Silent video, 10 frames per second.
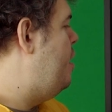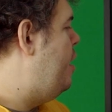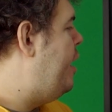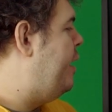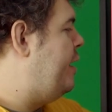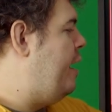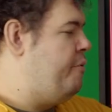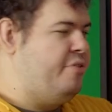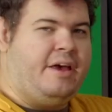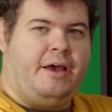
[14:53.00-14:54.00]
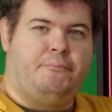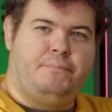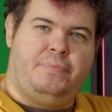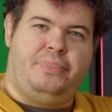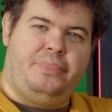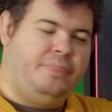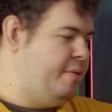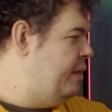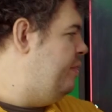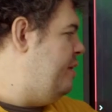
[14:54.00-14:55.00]
And now we're saying
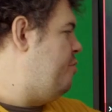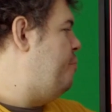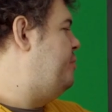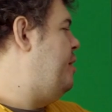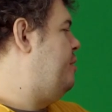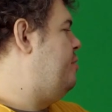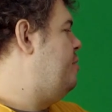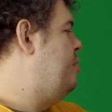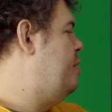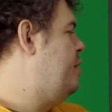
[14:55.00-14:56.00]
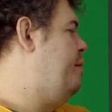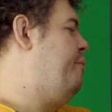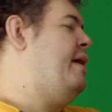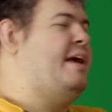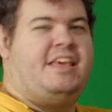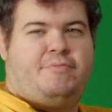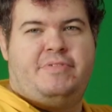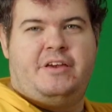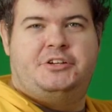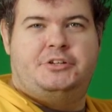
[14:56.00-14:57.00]
this object, get its
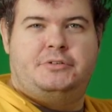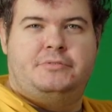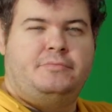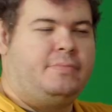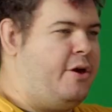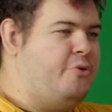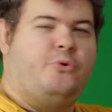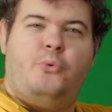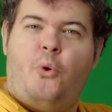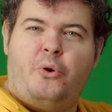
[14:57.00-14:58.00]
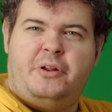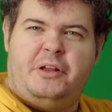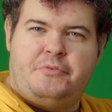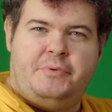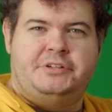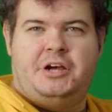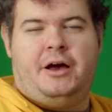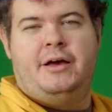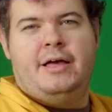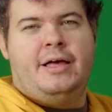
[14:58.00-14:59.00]
position. Those coordinates which are
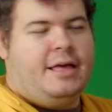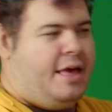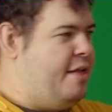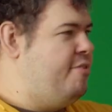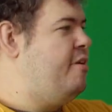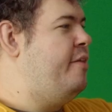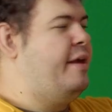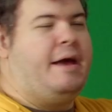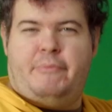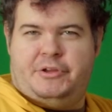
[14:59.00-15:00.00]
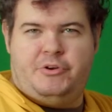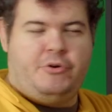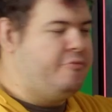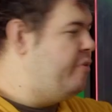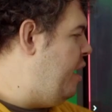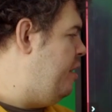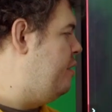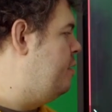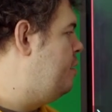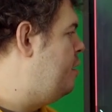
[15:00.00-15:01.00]
inside the game which you can read.
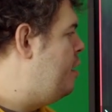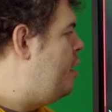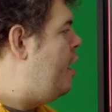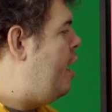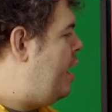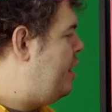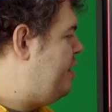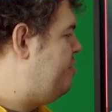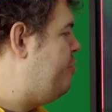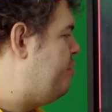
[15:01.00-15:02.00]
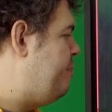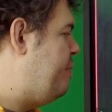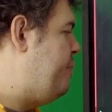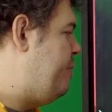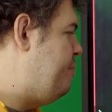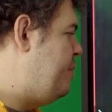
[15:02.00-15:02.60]
And let's do something with them.